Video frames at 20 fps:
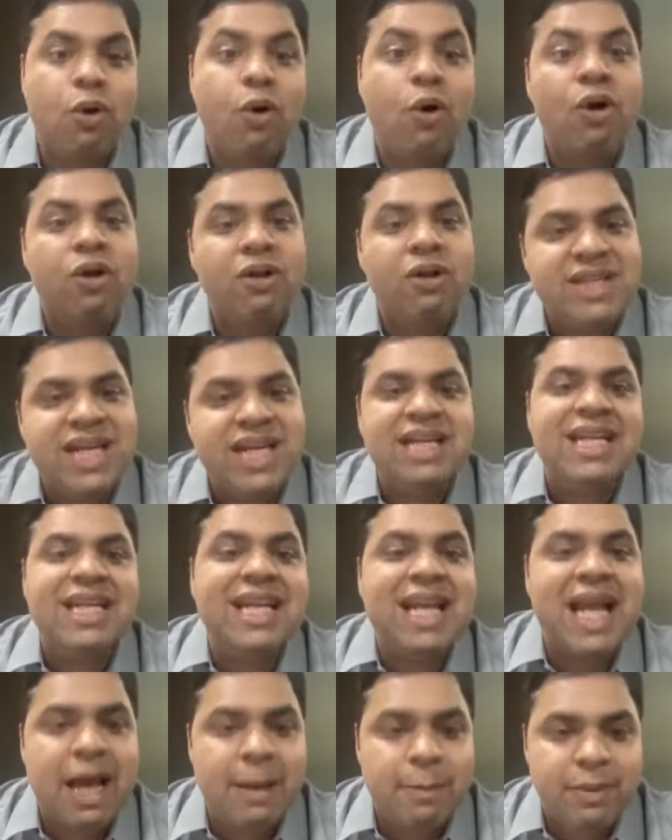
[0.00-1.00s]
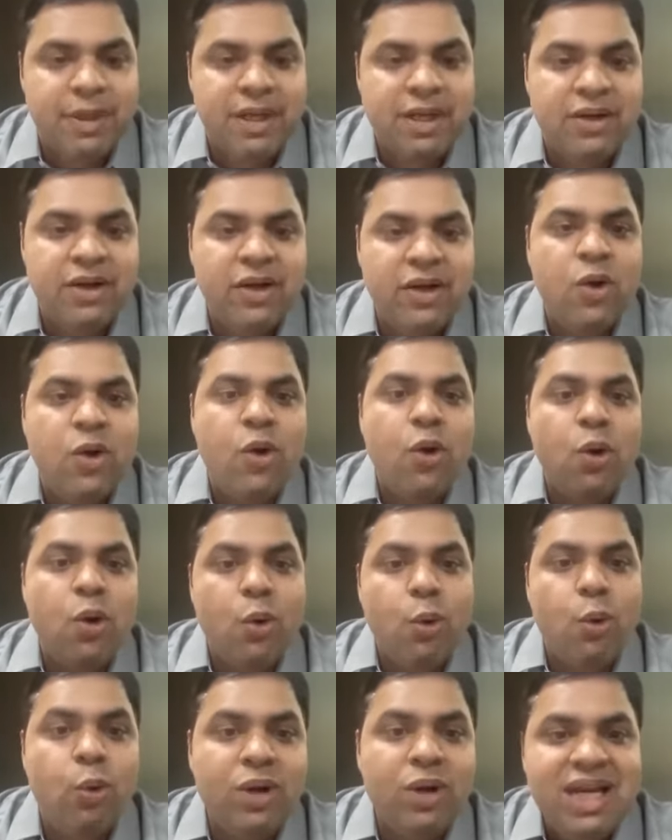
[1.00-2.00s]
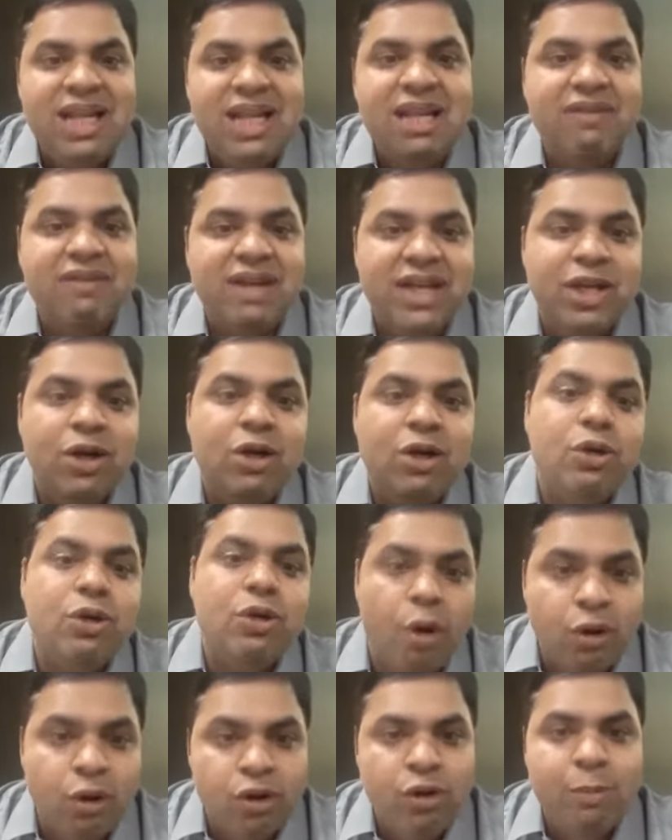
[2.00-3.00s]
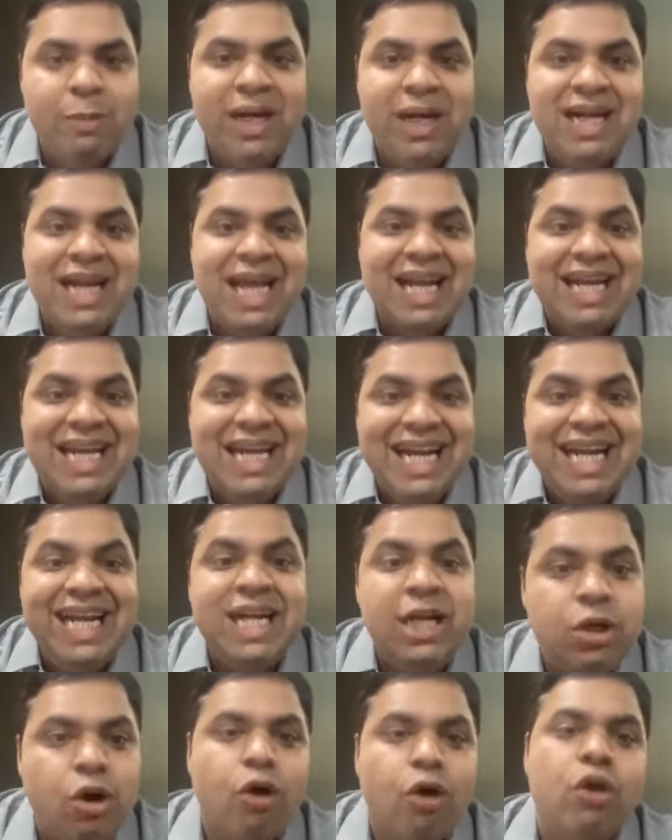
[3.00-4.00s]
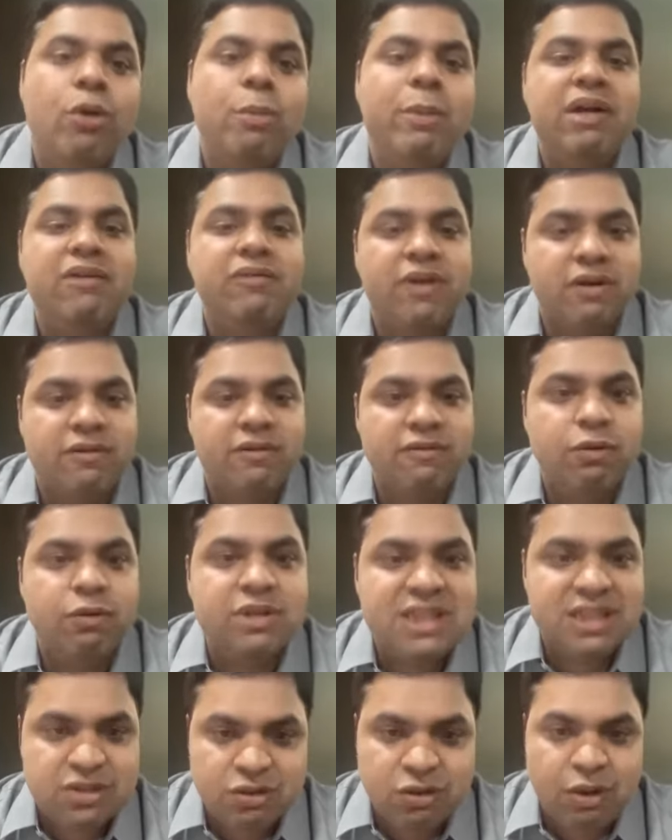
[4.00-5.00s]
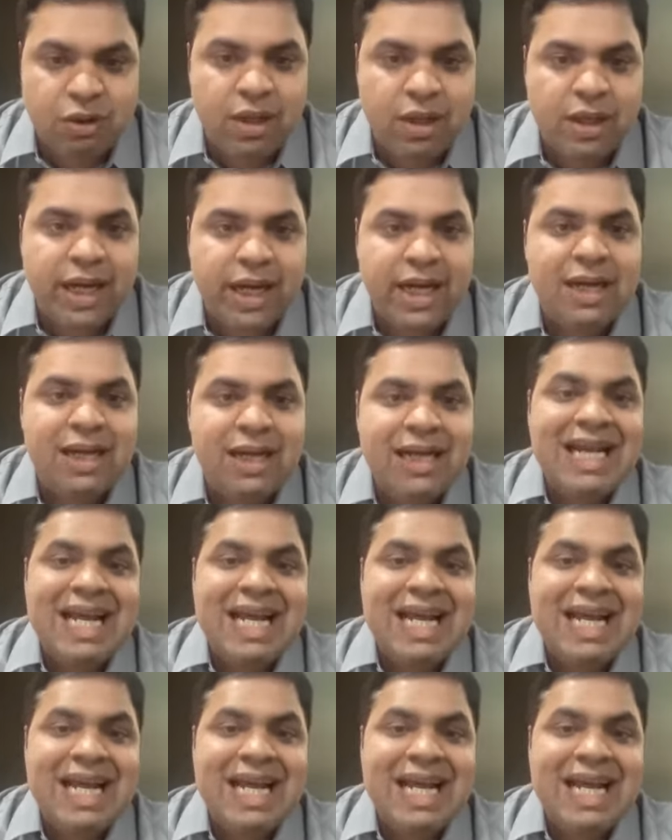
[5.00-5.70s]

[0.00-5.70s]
All of that can happen only when your document and in-document workflows are solved, right?